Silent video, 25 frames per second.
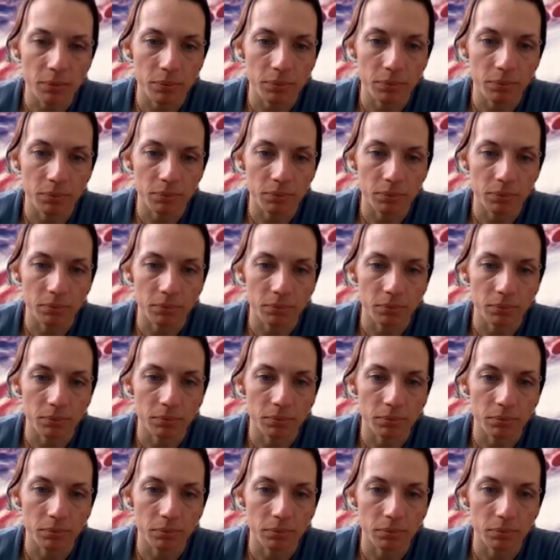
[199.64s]

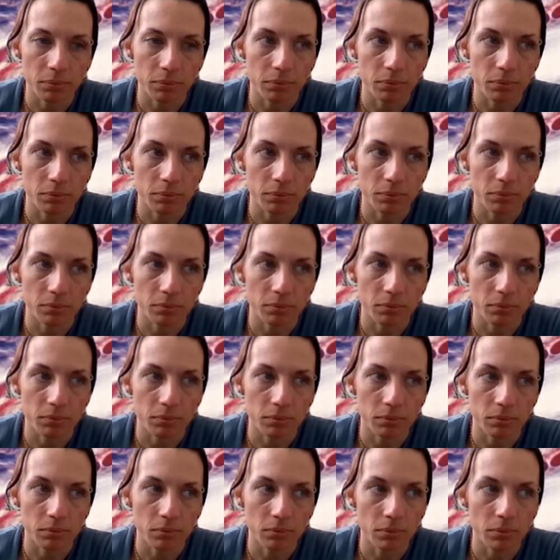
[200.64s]

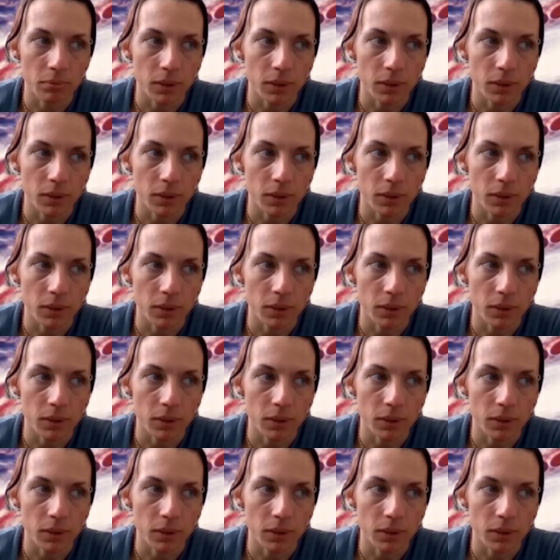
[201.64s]
Nothing is said.